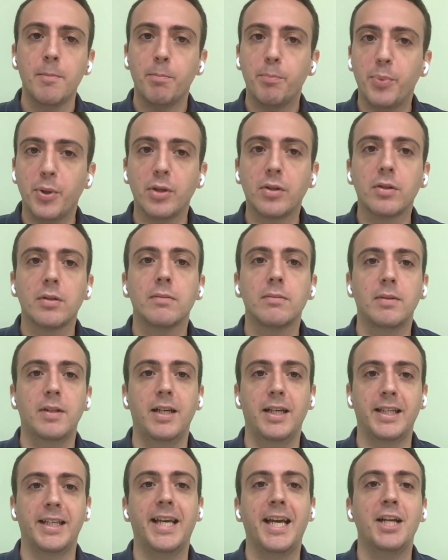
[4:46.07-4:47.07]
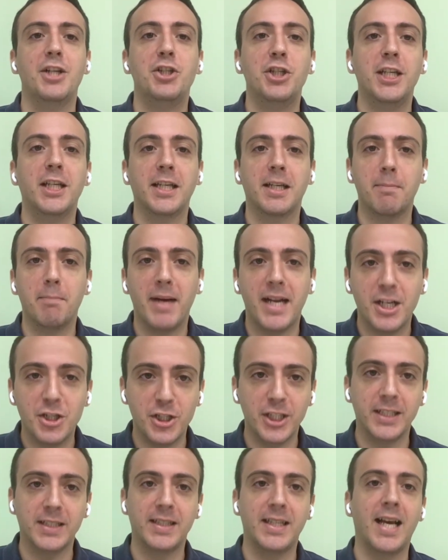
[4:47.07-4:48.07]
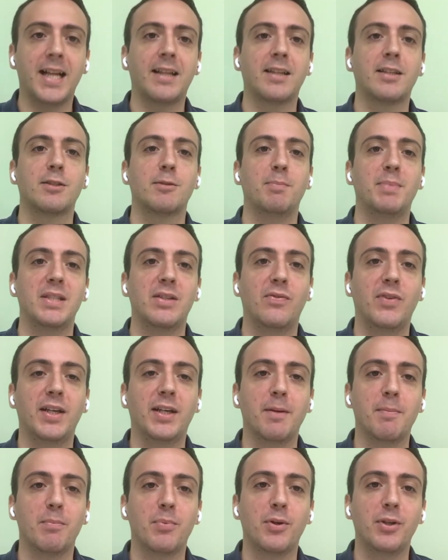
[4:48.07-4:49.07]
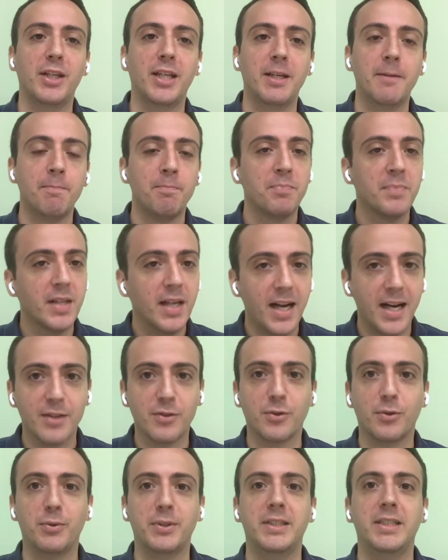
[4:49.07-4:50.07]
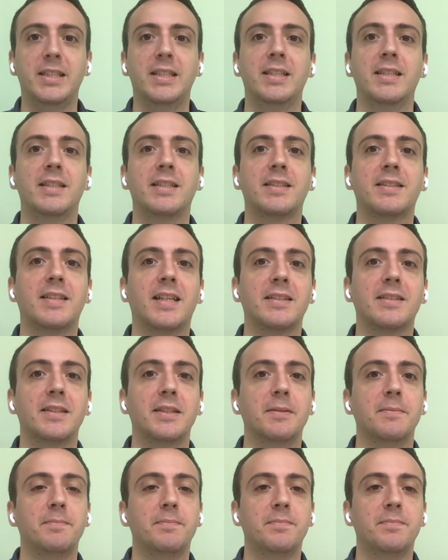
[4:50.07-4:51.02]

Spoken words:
but engaging and managing that specific employee has already started.